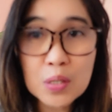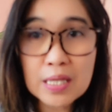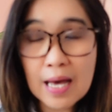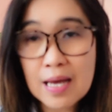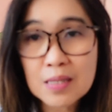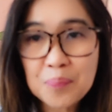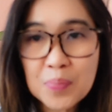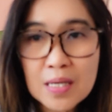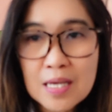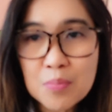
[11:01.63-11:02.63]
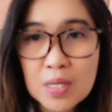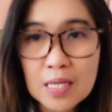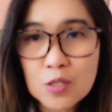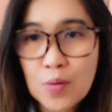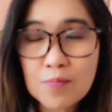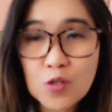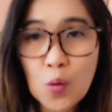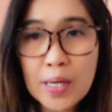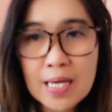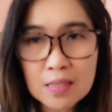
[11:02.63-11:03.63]
on that because we have so
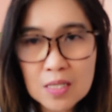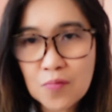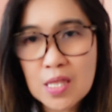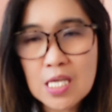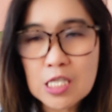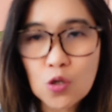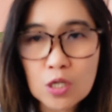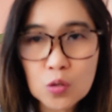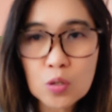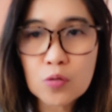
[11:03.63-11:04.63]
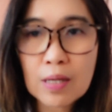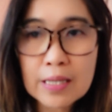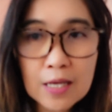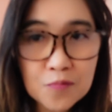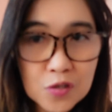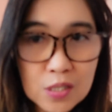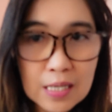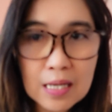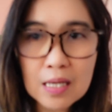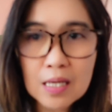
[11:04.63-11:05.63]
many activities on cultural
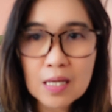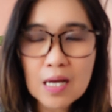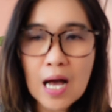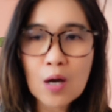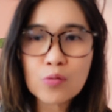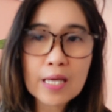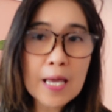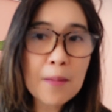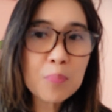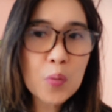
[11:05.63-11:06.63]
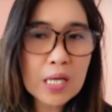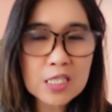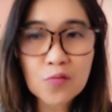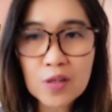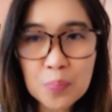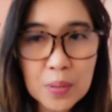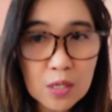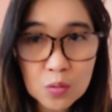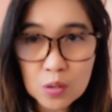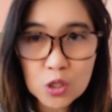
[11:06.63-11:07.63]
diversity, how they embrace the Filipino
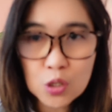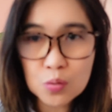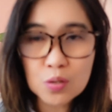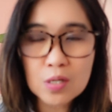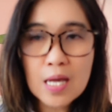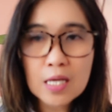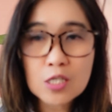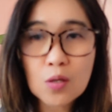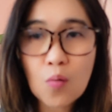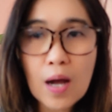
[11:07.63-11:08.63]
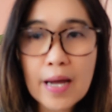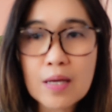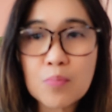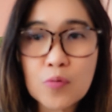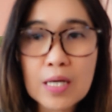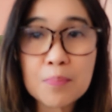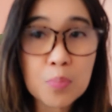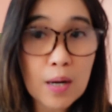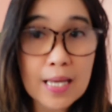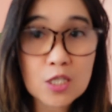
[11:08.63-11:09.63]
culture. So I am really
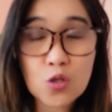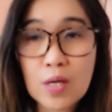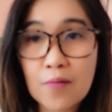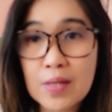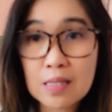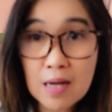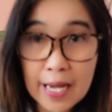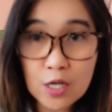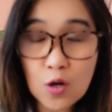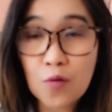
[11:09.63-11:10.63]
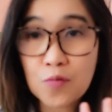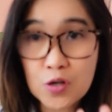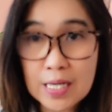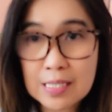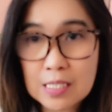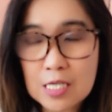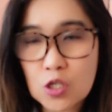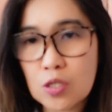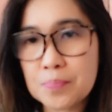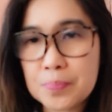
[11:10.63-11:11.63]
blessed to have that kind of
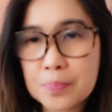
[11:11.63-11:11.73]
organization.